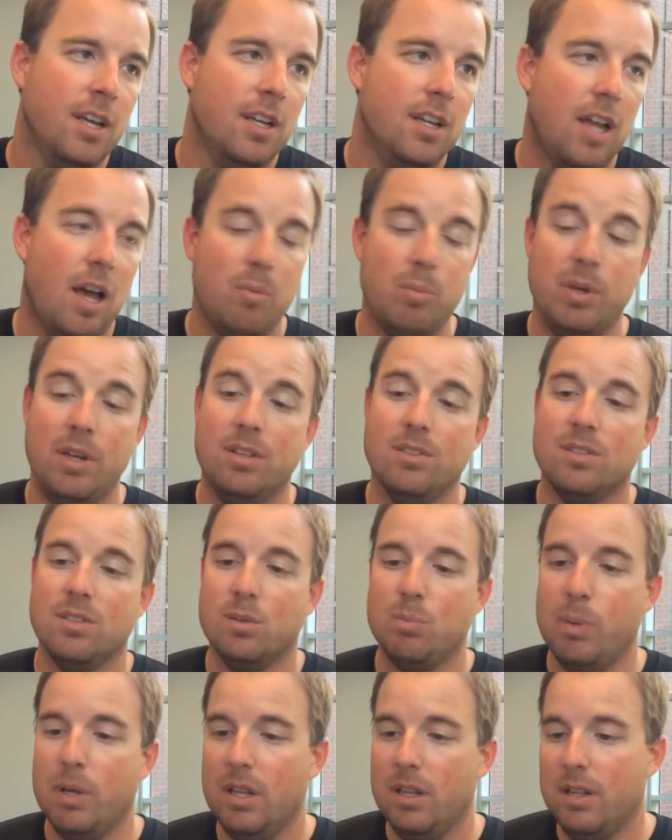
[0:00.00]
not being
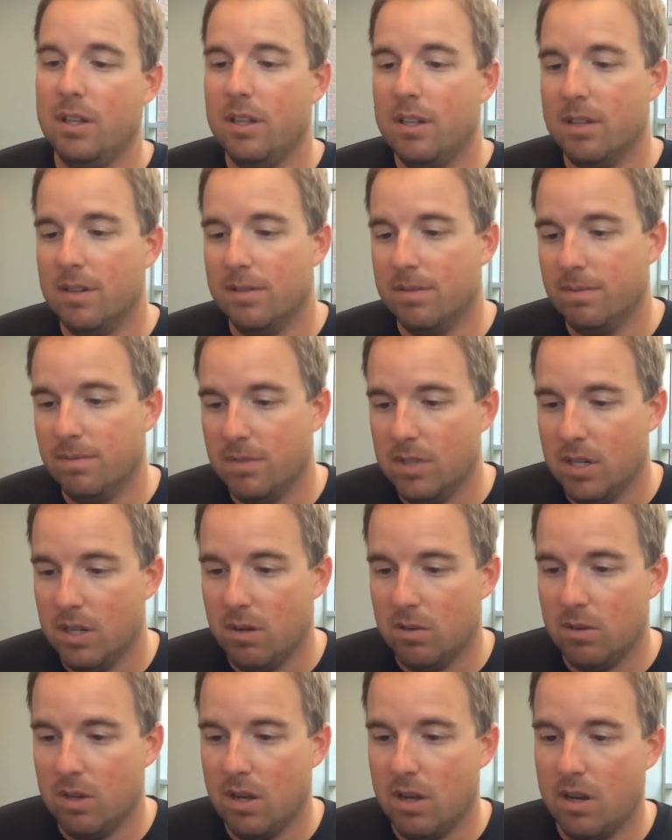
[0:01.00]
suspended and, you
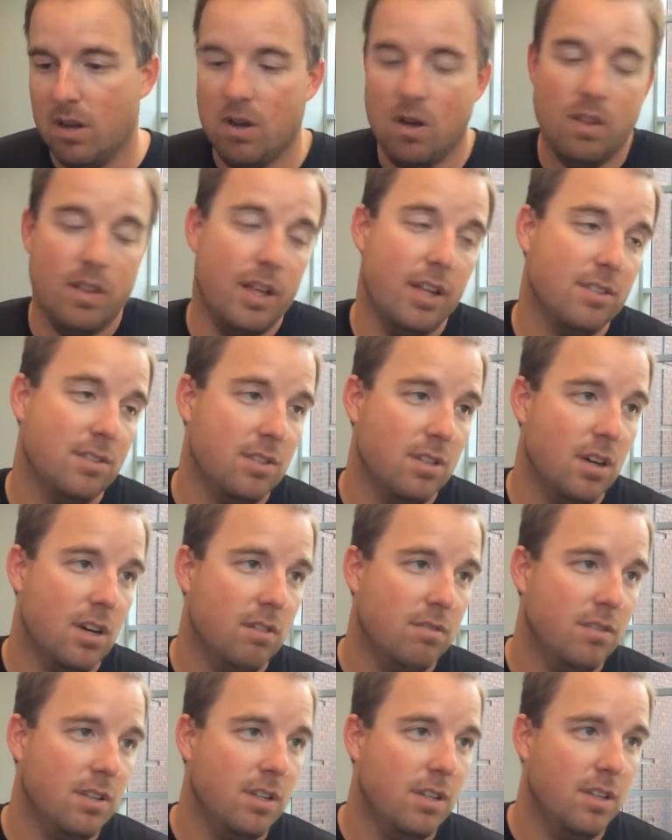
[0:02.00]
know, not all that
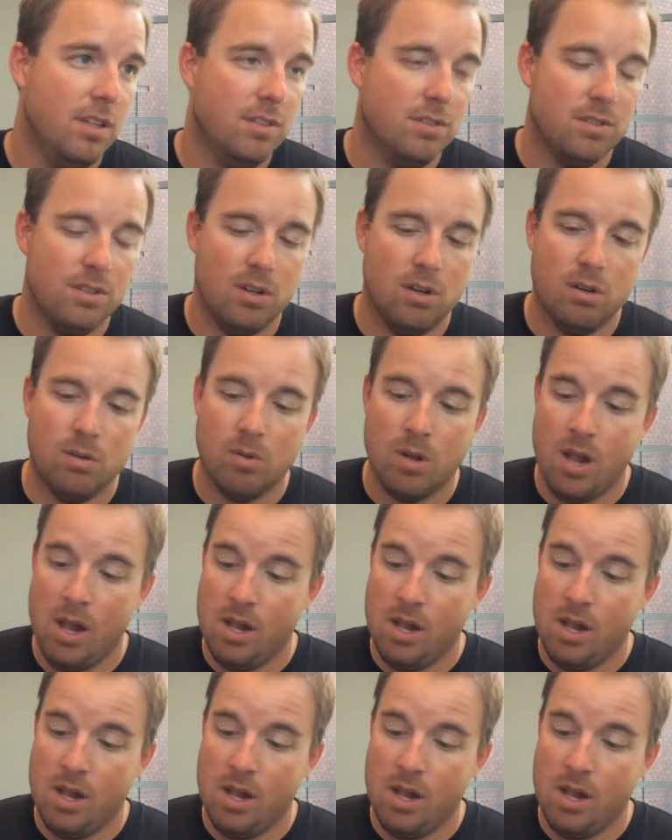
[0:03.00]
stuff. And so,